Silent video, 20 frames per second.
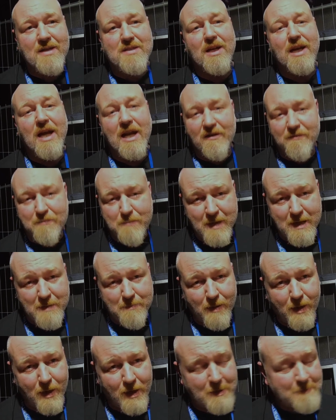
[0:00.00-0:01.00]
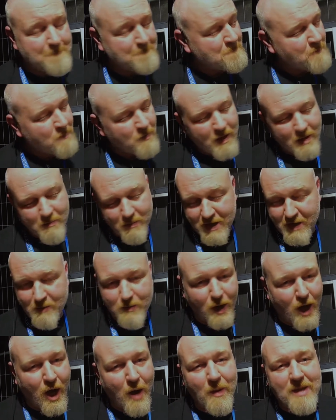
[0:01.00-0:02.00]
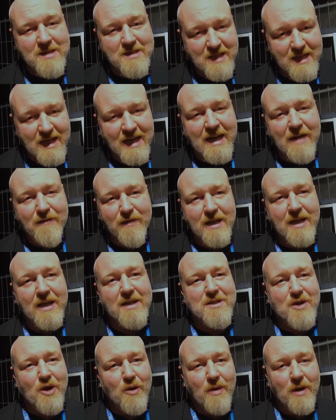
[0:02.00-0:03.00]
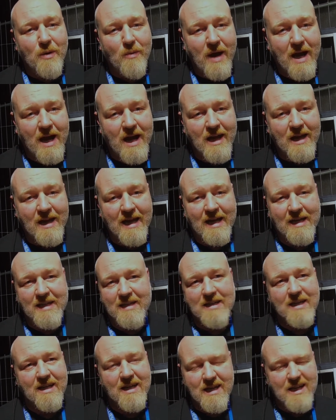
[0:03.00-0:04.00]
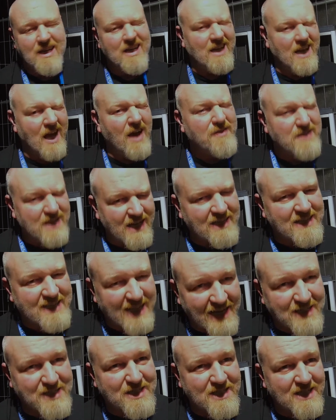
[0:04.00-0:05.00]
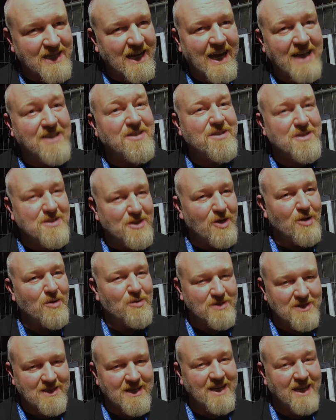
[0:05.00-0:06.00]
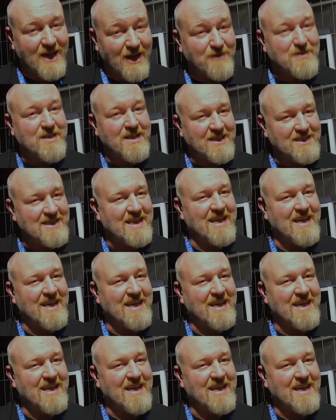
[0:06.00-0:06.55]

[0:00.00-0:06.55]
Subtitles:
there's a lot of people, but he will always see that everything is going well, and he loves the attention. I just know he loves the